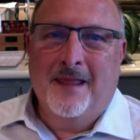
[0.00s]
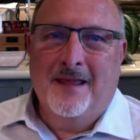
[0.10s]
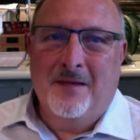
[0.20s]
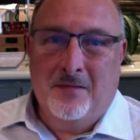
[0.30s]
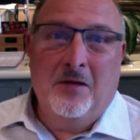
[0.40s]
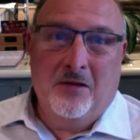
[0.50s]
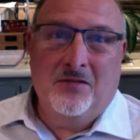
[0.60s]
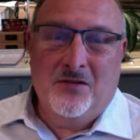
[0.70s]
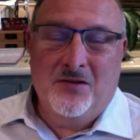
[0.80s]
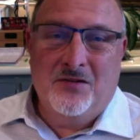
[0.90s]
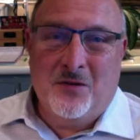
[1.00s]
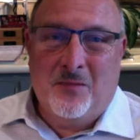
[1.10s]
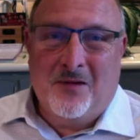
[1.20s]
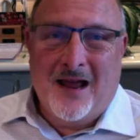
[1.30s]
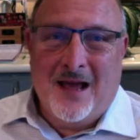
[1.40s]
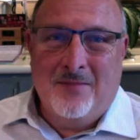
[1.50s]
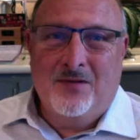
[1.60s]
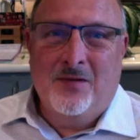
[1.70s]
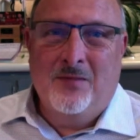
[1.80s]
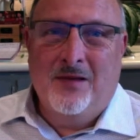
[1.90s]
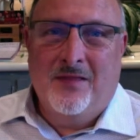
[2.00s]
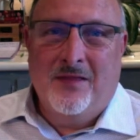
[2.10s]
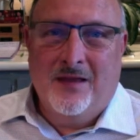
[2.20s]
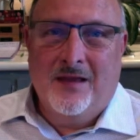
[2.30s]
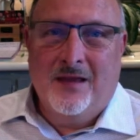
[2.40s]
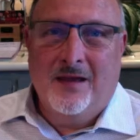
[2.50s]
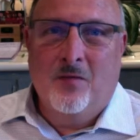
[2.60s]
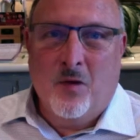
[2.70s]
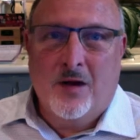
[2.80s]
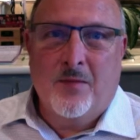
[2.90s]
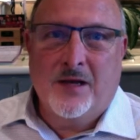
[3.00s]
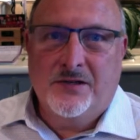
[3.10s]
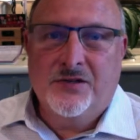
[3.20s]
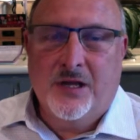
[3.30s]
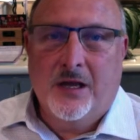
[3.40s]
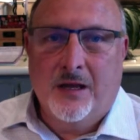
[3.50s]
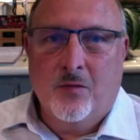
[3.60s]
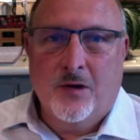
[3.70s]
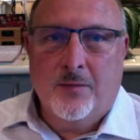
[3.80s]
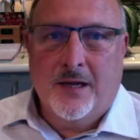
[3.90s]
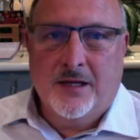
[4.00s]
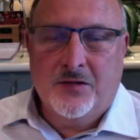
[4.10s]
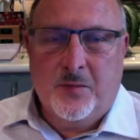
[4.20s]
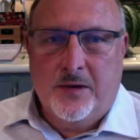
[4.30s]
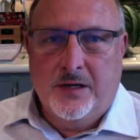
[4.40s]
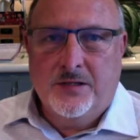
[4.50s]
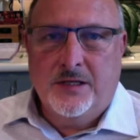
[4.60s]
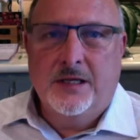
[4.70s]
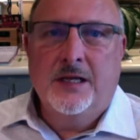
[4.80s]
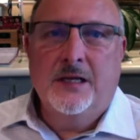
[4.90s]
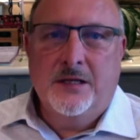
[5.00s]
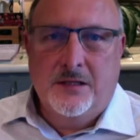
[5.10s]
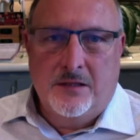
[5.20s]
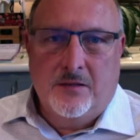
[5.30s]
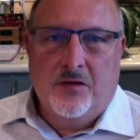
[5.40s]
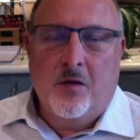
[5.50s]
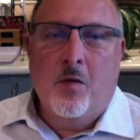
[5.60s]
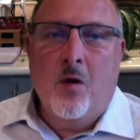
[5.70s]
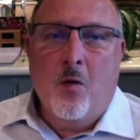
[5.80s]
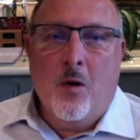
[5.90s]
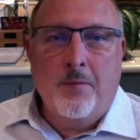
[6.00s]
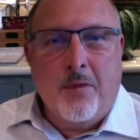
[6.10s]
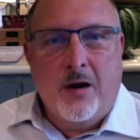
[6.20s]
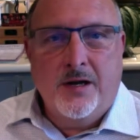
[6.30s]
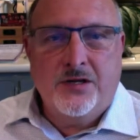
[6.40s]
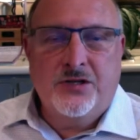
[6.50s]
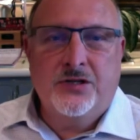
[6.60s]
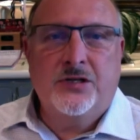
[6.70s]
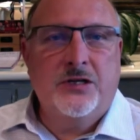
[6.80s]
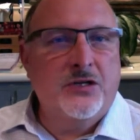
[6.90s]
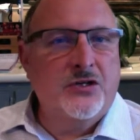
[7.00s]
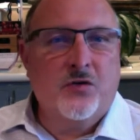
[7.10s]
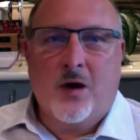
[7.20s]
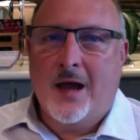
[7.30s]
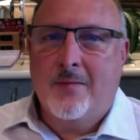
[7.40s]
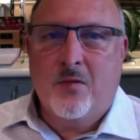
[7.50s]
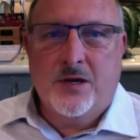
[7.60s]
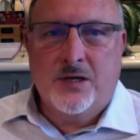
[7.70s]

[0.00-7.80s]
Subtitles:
it is easier perhaps to be thinking, what am I seeing? What am I experiencing? So one part is just to describe what